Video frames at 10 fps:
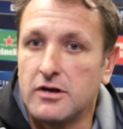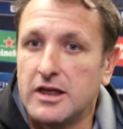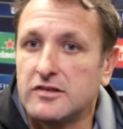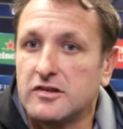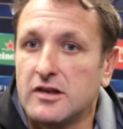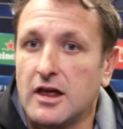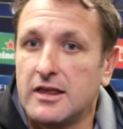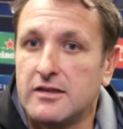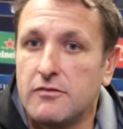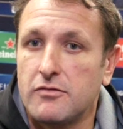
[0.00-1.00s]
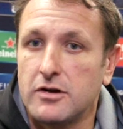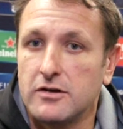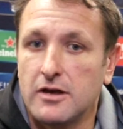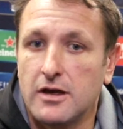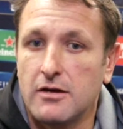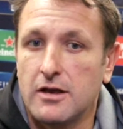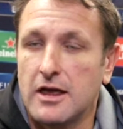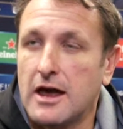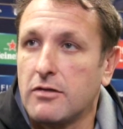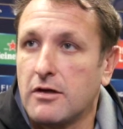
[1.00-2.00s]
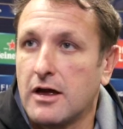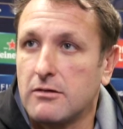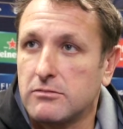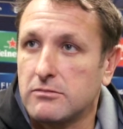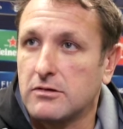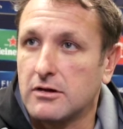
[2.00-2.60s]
leagues are slightly different, and how